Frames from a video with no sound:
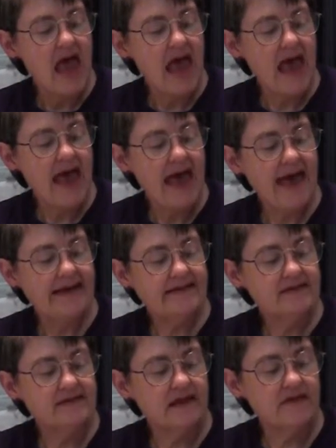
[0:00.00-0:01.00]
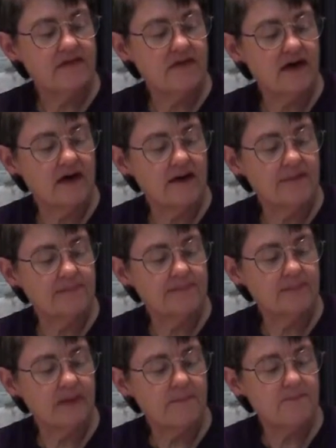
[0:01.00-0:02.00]
and the
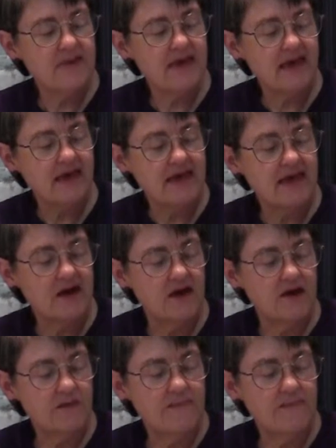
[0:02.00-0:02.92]
pink here.